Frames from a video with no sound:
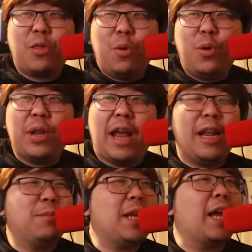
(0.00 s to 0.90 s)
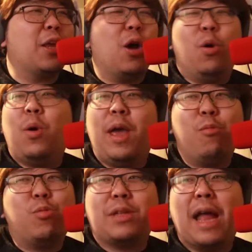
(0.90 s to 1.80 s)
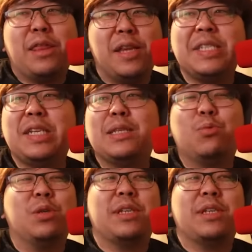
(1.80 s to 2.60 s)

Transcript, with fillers: throwing, and I was like, yo, that distance was